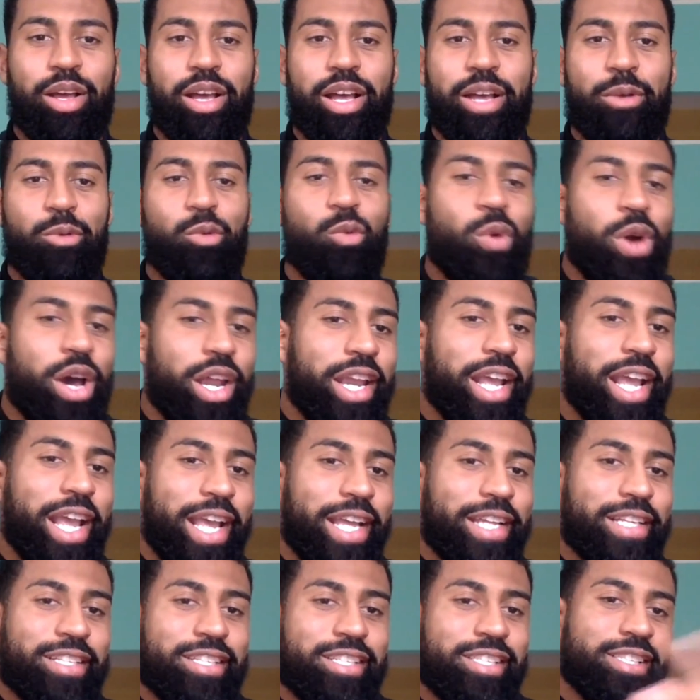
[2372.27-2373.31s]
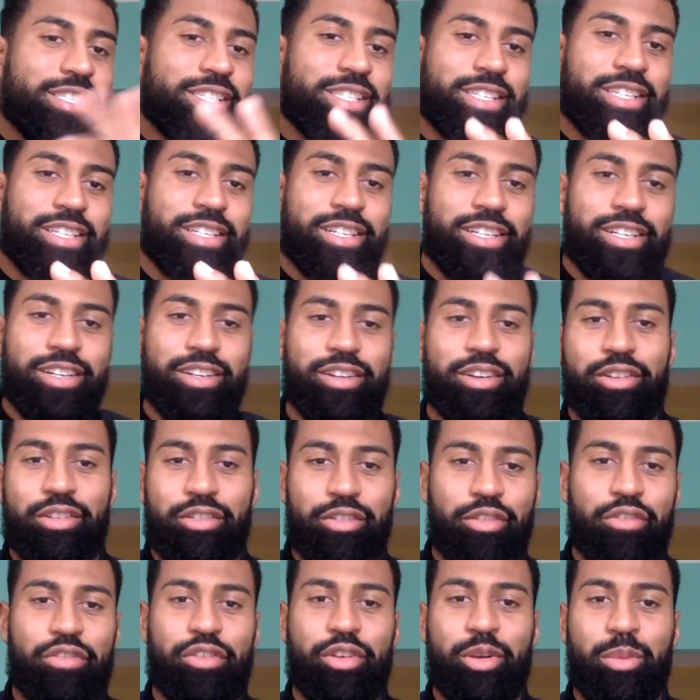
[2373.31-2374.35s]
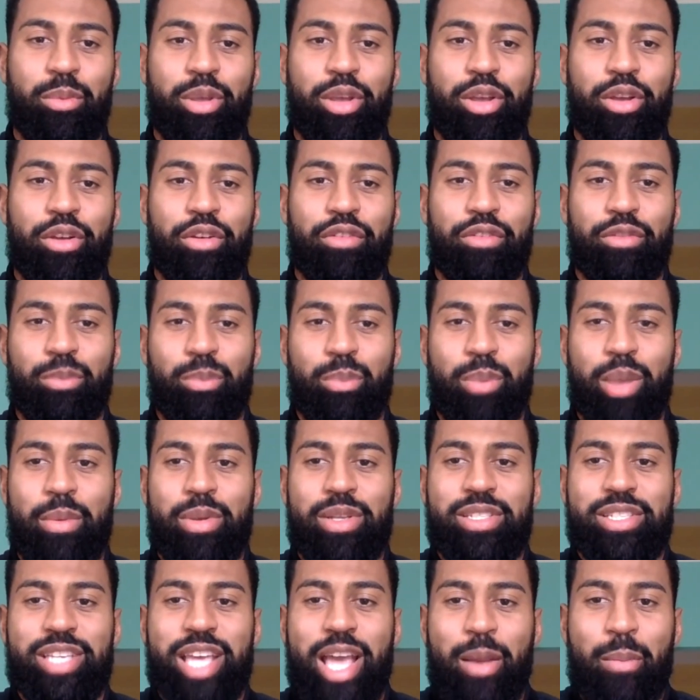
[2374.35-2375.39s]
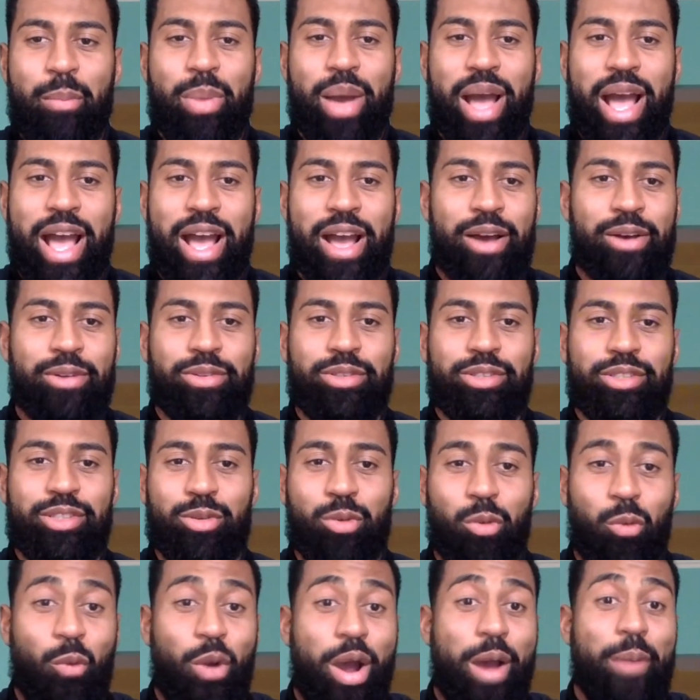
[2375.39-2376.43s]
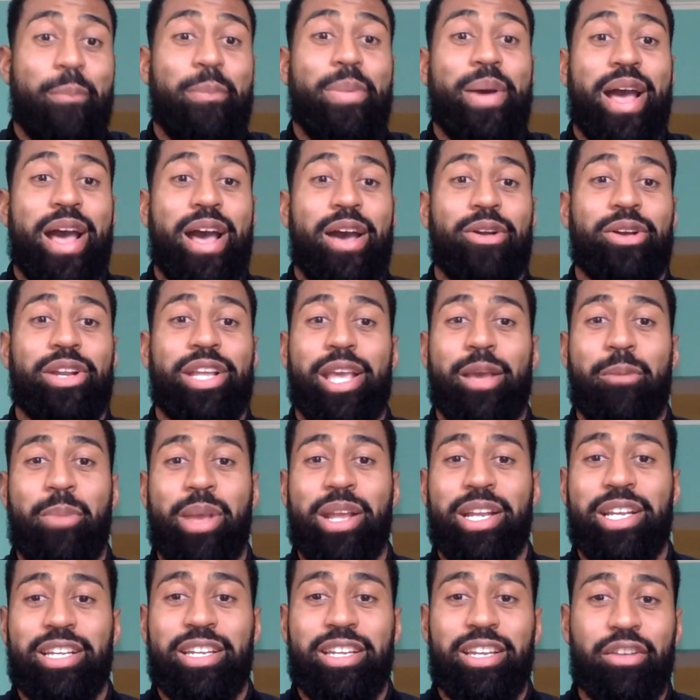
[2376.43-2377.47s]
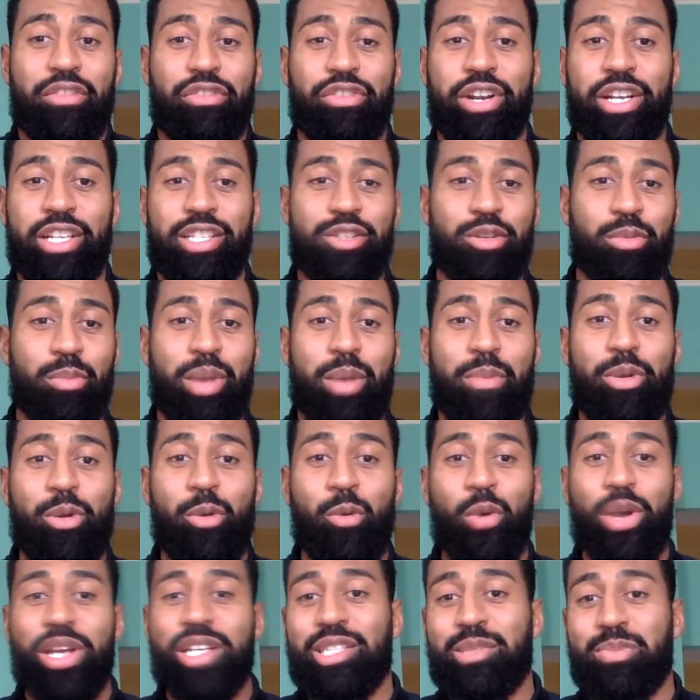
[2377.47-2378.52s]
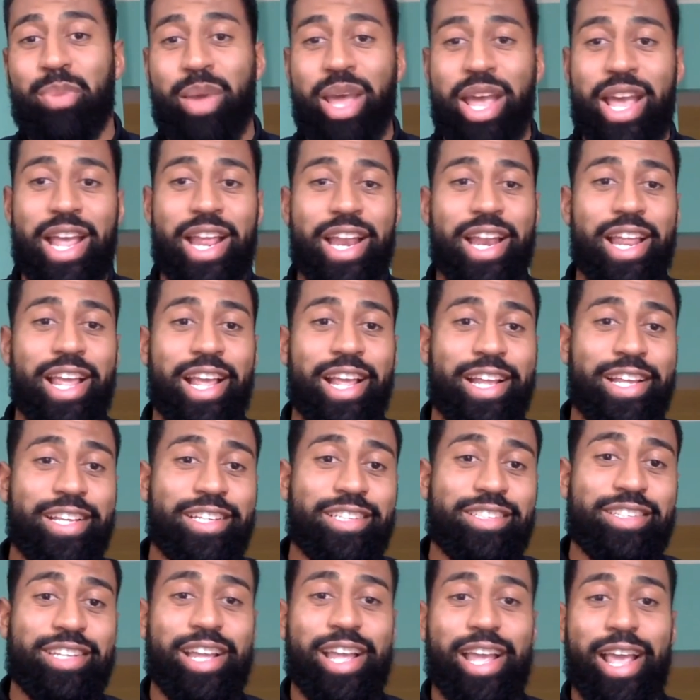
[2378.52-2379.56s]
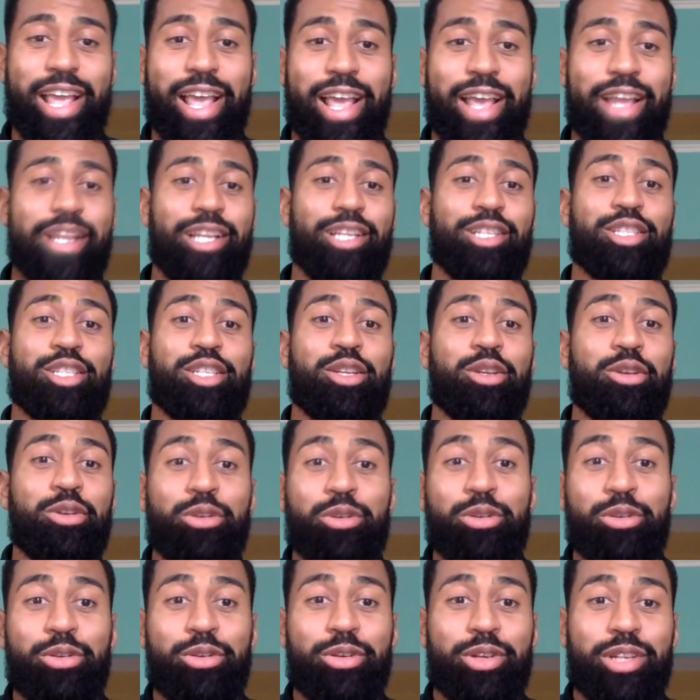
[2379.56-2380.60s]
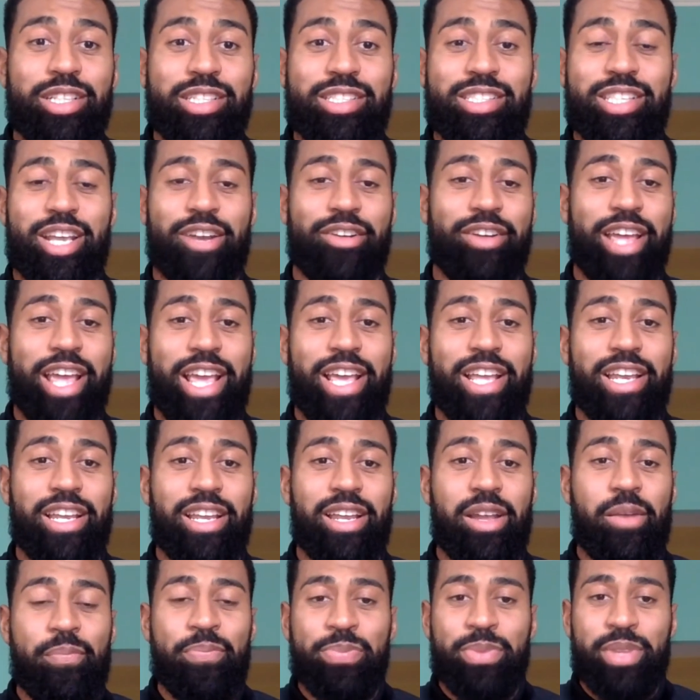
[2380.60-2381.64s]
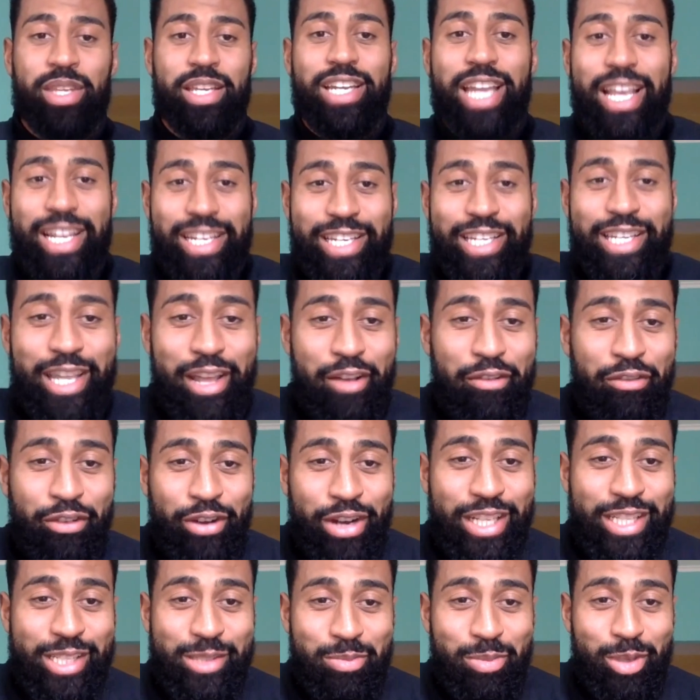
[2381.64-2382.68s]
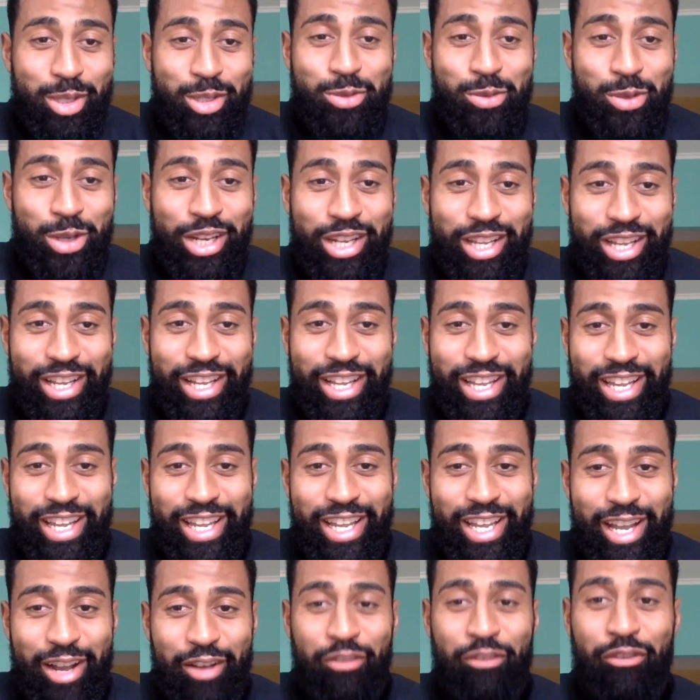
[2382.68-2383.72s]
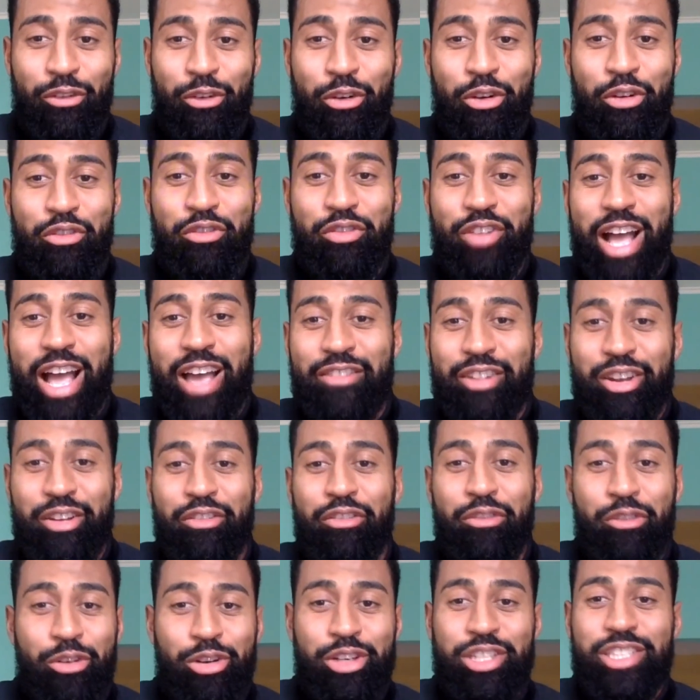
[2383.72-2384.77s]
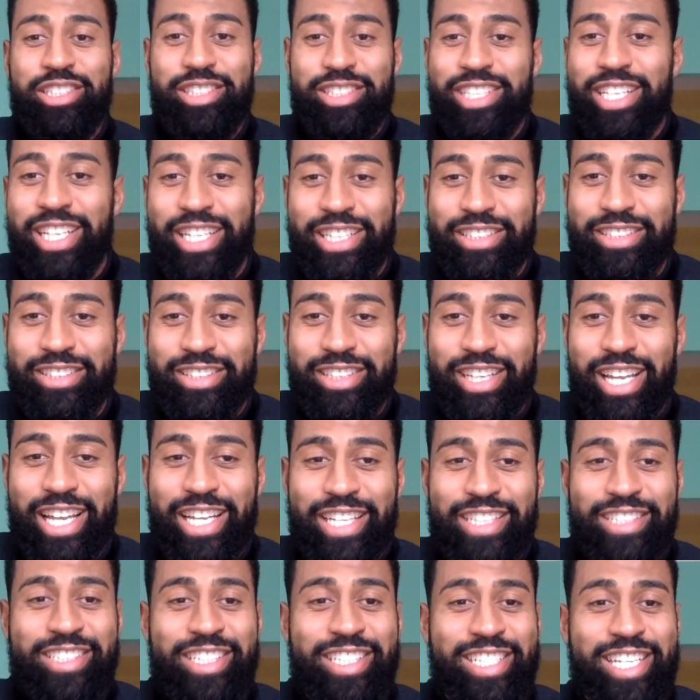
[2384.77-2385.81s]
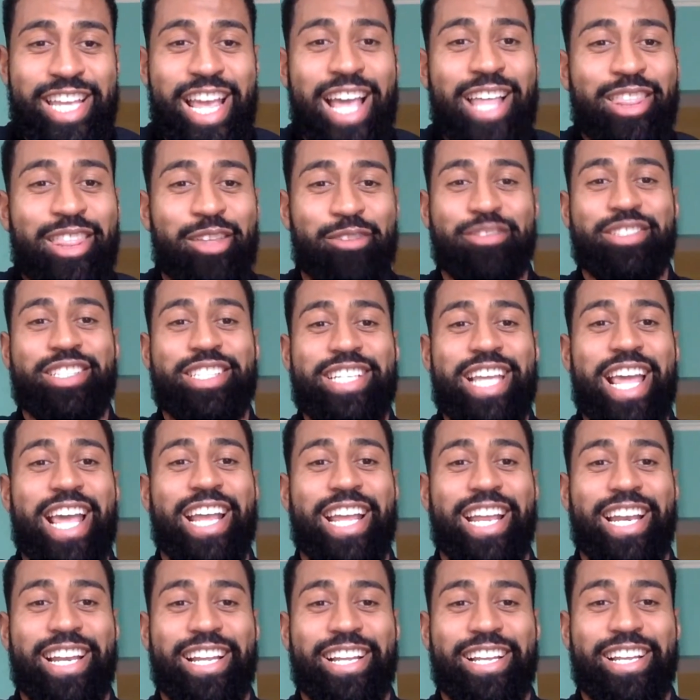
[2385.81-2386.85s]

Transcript: 1 inch, you feel me, or maybe 10 pounds, 1 pound can make the difference, or maybe wingspan is 82 instead of 80. Like the difference between a 4.5 and a 4.6, like it's a tenth of a second.